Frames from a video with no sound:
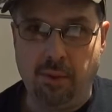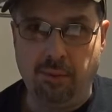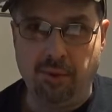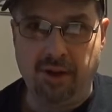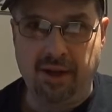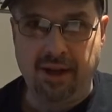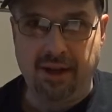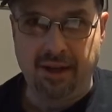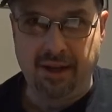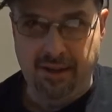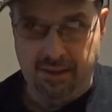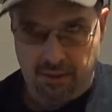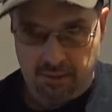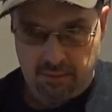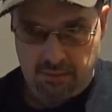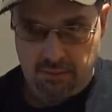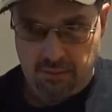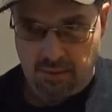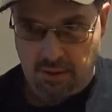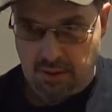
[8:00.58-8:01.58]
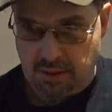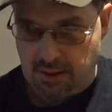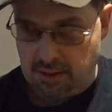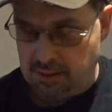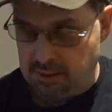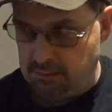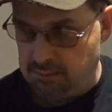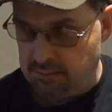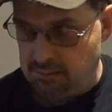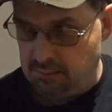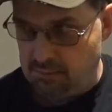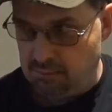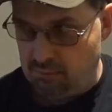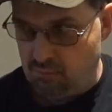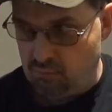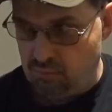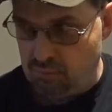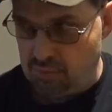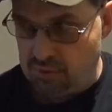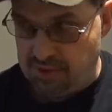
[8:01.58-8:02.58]
were getting
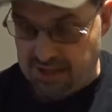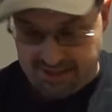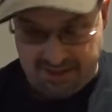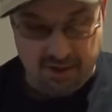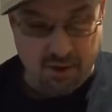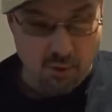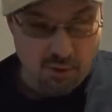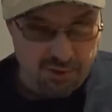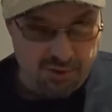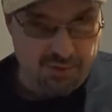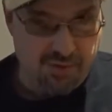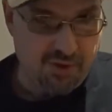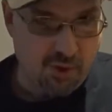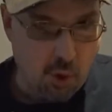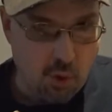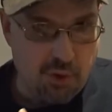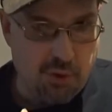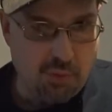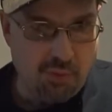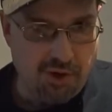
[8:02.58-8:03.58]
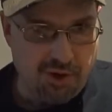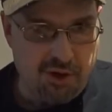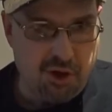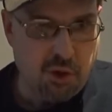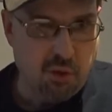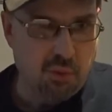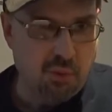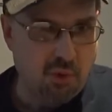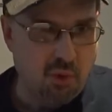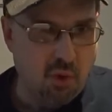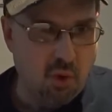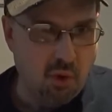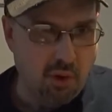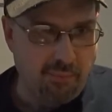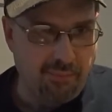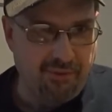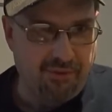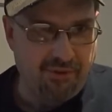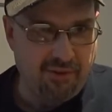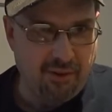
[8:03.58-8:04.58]
like those were the true
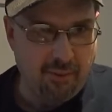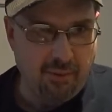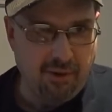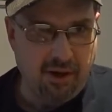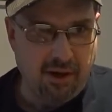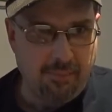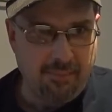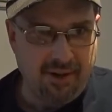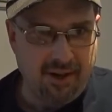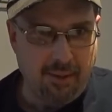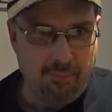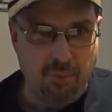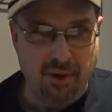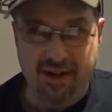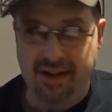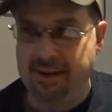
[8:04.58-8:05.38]
orbs that were coming up, right?